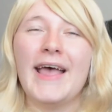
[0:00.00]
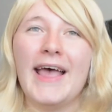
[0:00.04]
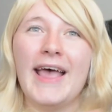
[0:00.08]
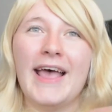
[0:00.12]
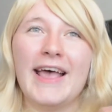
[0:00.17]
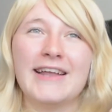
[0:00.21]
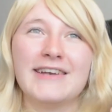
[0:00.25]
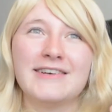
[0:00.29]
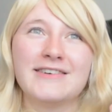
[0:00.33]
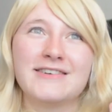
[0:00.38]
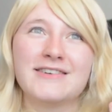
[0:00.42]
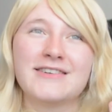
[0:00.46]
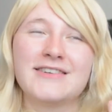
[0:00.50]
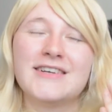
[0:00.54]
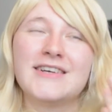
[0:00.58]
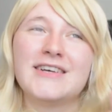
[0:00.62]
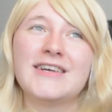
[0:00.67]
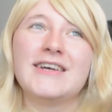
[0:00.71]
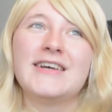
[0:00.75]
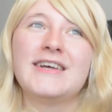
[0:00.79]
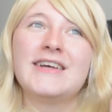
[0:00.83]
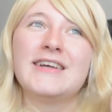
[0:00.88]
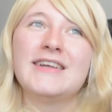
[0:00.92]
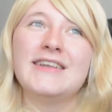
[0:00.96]
and
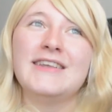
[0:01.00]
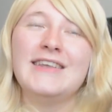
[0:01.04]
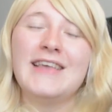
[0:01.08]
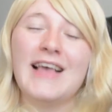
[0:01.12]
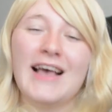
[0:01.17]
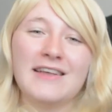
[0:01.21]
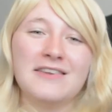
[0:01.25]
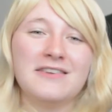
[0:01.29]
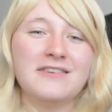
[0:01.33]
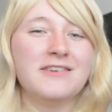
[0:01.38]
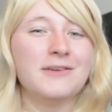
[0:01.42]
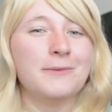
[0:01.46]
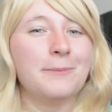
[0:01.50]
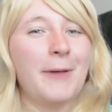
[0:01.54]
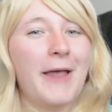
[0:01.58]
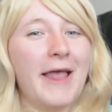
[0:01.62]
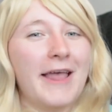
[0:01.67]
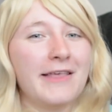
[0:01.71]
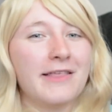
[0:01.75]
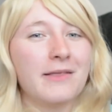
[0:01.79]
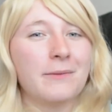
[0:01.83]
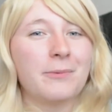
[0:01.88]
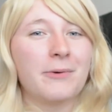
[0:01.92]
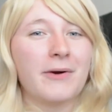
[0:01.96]
yes, you
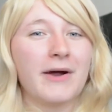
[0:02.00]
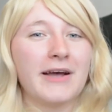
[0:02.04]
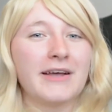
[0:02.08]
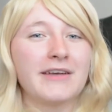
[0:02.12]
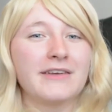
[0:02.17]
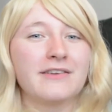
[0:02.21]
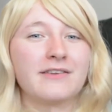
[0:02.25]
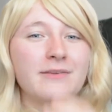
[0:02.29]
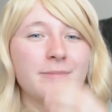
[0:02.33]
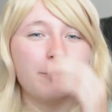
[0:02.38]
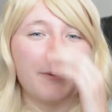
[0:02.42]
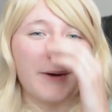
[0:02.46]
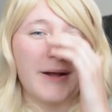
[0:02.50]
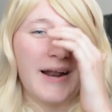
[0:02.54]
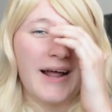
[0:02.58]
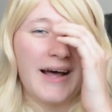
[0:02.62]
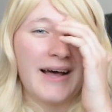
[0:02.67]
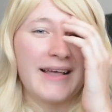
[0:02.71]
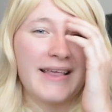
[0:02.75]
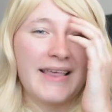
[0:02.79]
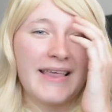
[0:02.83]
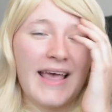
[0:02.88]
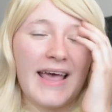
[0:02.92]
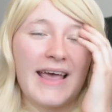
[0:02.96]
pay the price, but
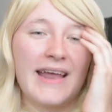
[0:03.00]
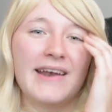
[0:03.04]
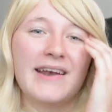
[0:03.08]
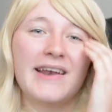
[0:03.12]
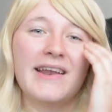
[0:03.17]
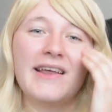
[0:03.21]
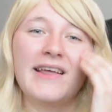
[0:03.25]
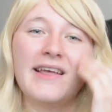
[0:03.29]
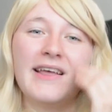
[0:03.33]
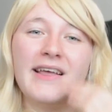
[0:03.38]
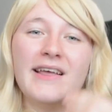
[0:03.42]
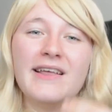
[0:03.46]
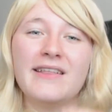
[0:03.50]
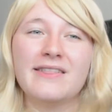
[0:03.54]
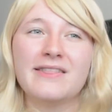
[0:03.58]
again,